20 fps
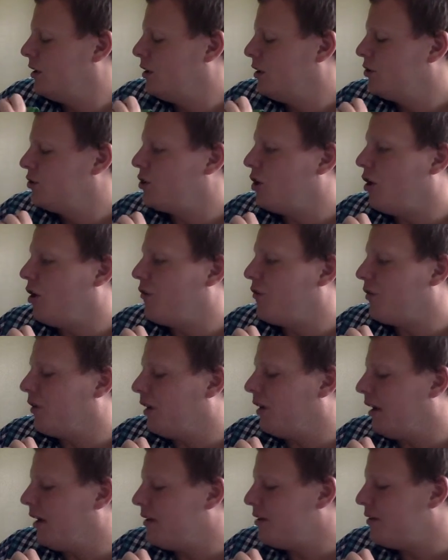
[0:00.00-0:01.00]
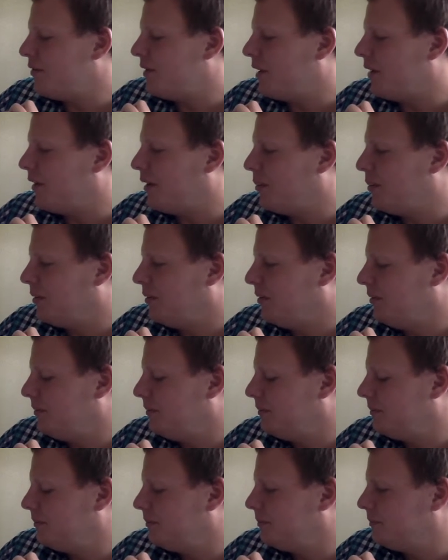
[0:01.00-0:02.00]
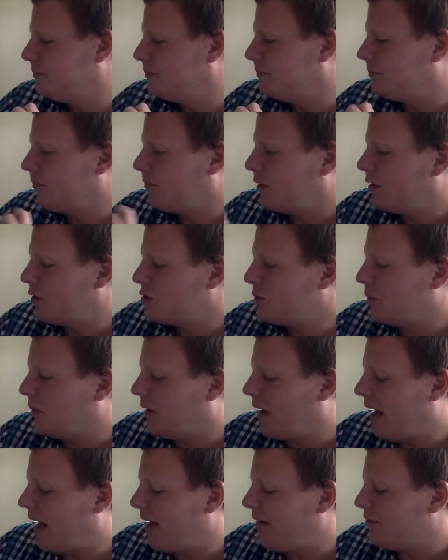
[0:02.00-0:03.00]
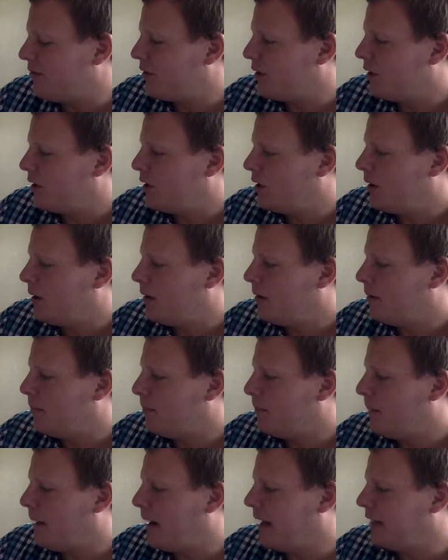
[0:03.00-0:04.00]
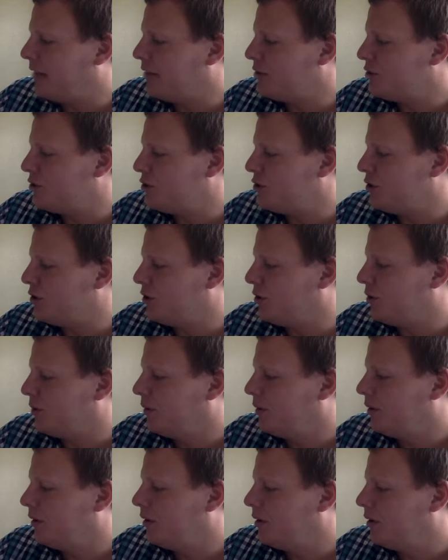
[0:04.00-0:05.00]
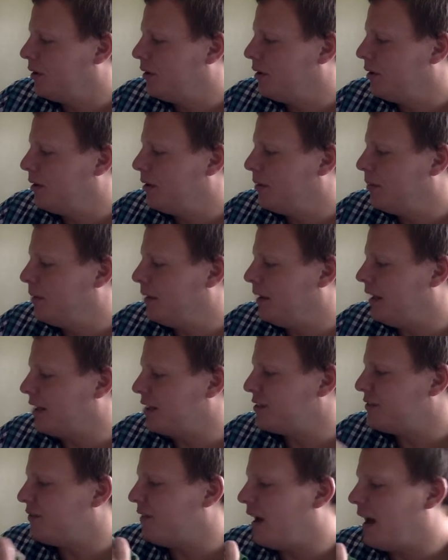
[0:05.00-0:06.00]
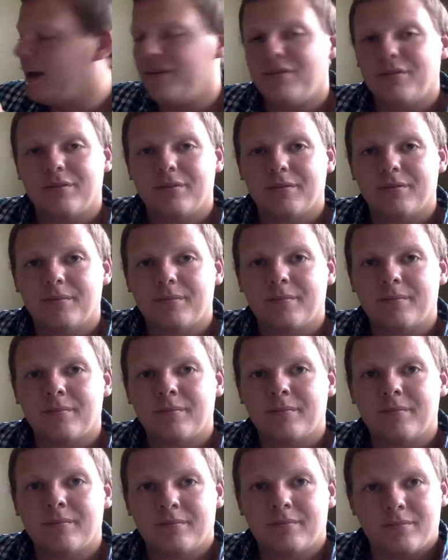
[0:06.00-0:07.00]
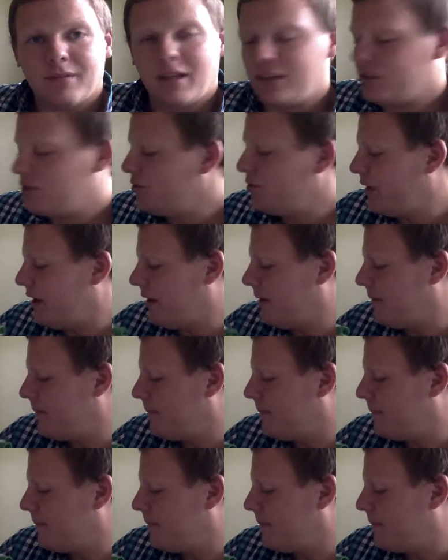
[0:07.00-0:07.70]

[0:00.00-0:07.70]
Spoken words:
Solve for our other variable. So we'll have minus 2 plus 5. That's 3.